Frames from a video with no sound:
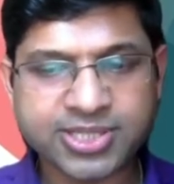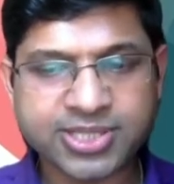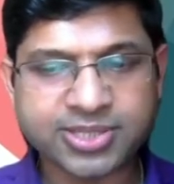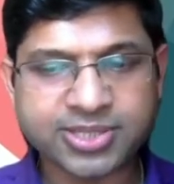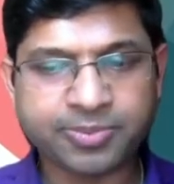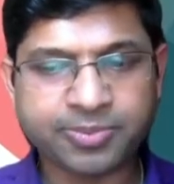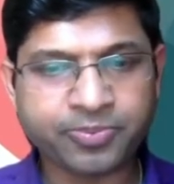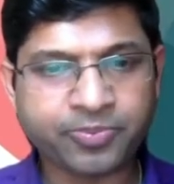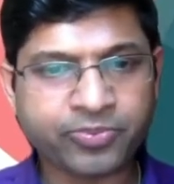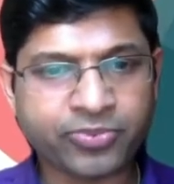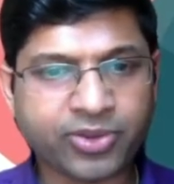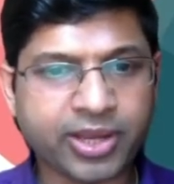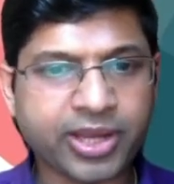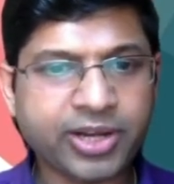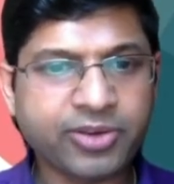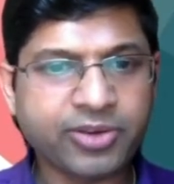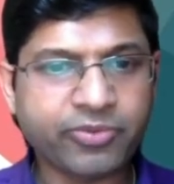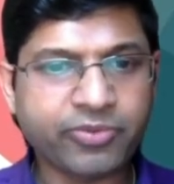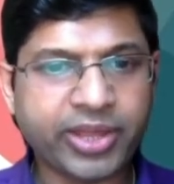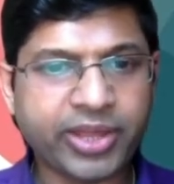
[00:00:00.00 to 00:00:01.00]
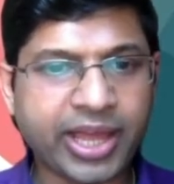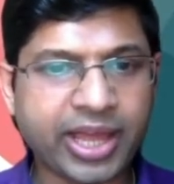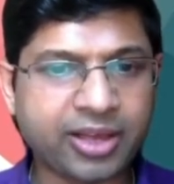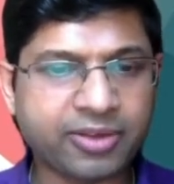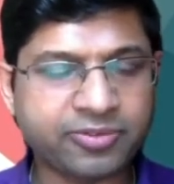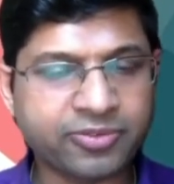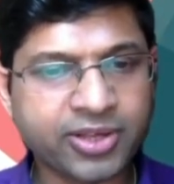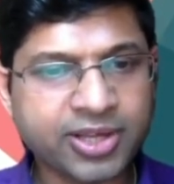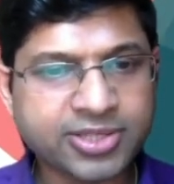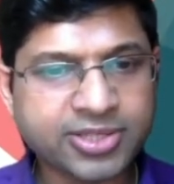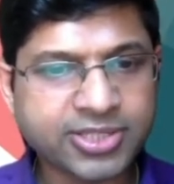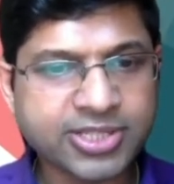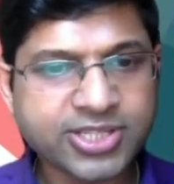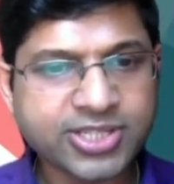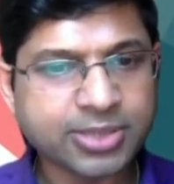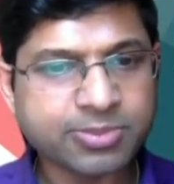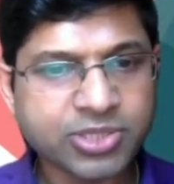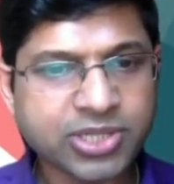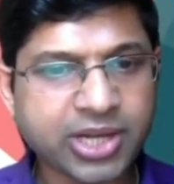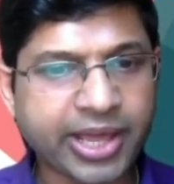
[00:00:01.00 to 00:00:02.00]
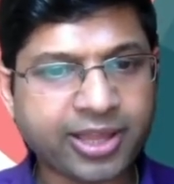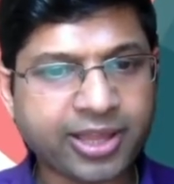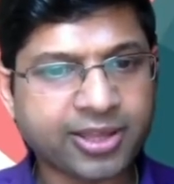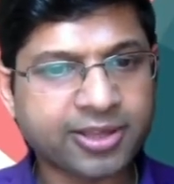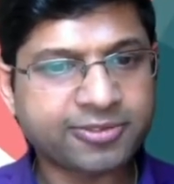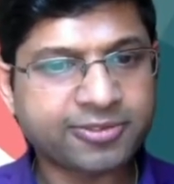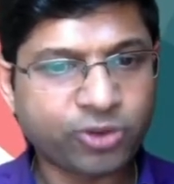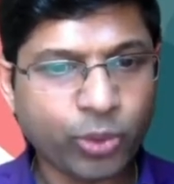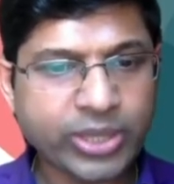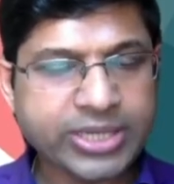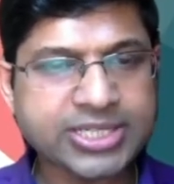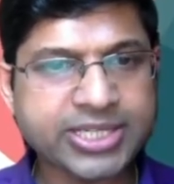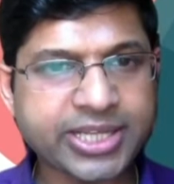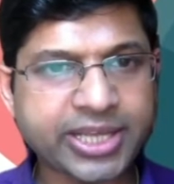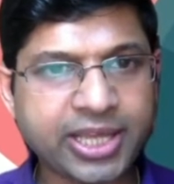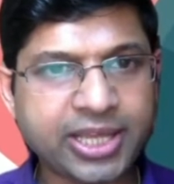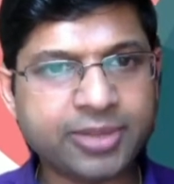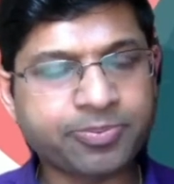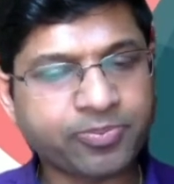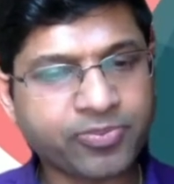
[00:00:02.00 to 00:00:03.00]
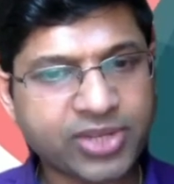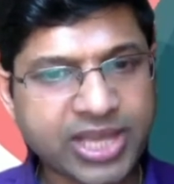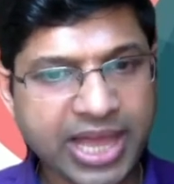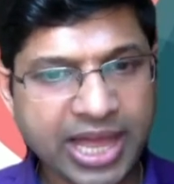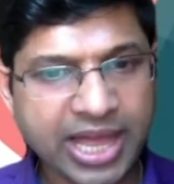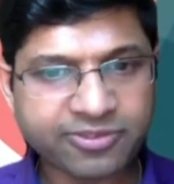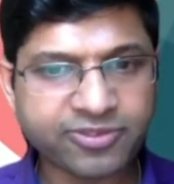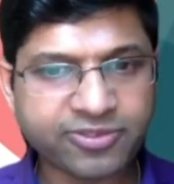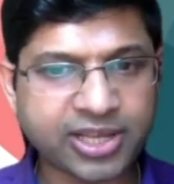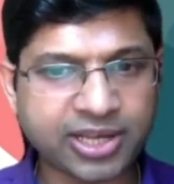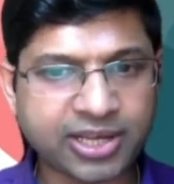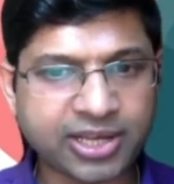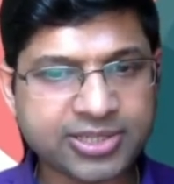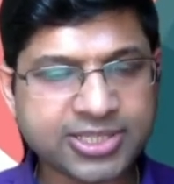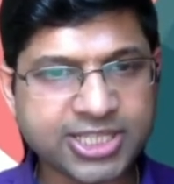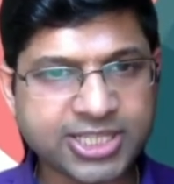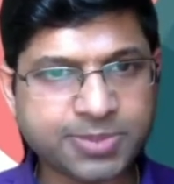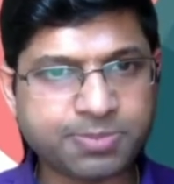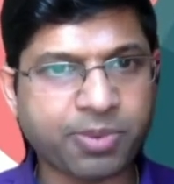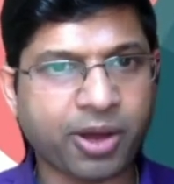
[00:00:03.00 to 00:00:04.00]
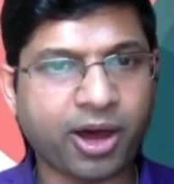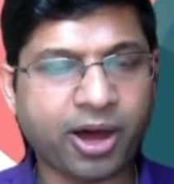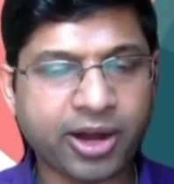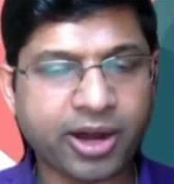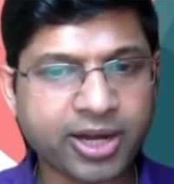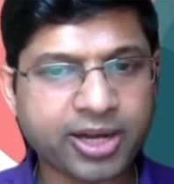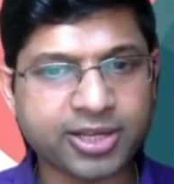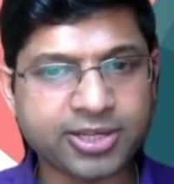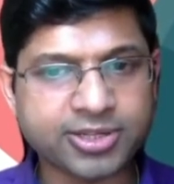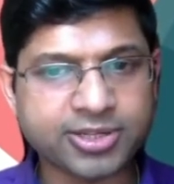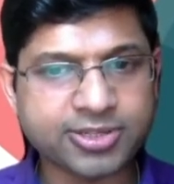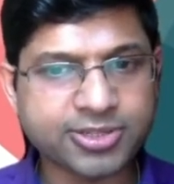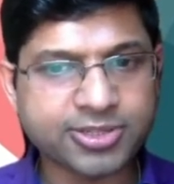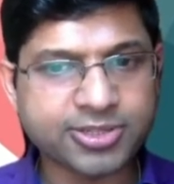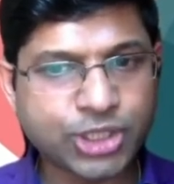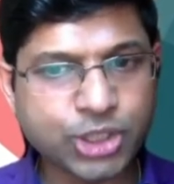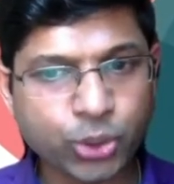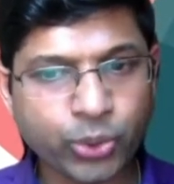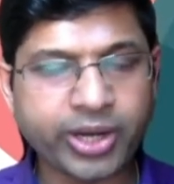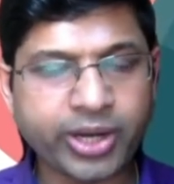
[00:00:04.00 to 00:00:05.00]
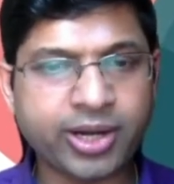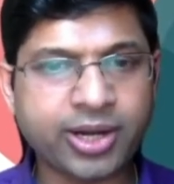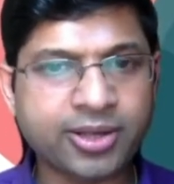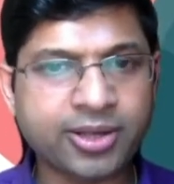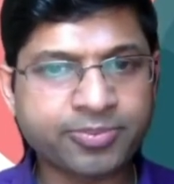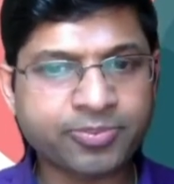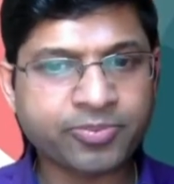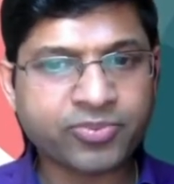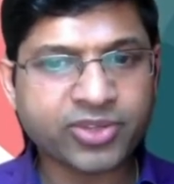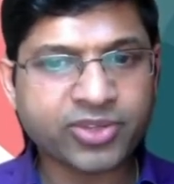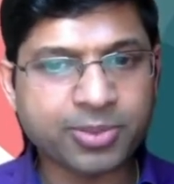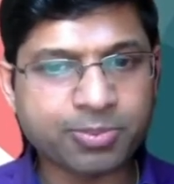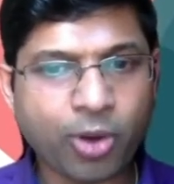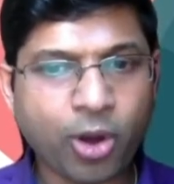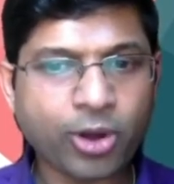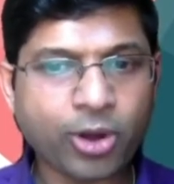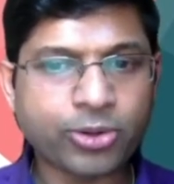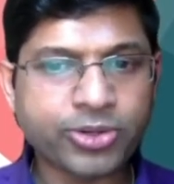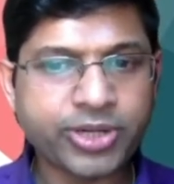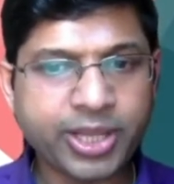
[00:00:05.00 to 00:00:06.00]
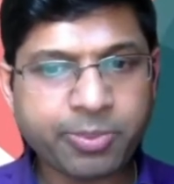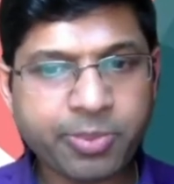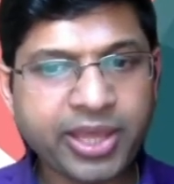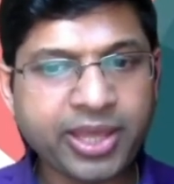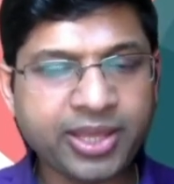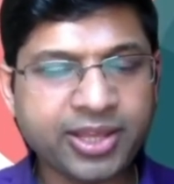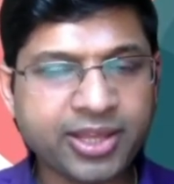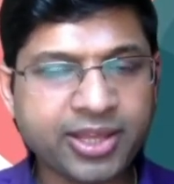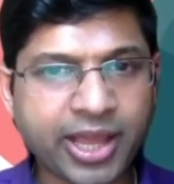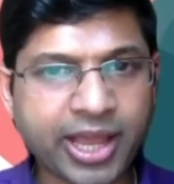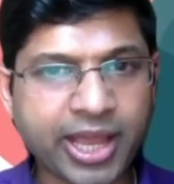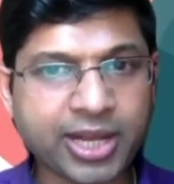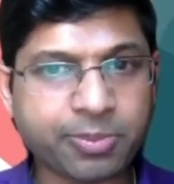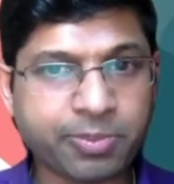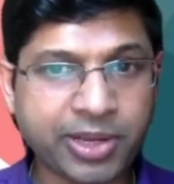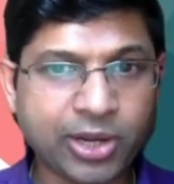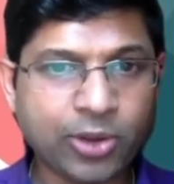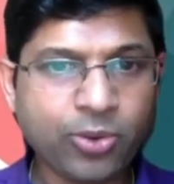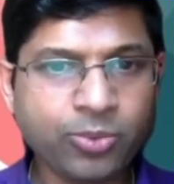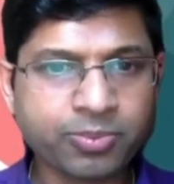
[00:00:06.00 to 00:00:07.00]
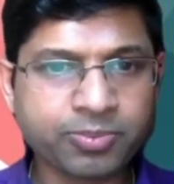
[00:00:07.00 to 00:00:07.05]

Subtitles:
And we have systems like Fluentd, Kafka, Spark, Druid, MongoDB, and Pinot.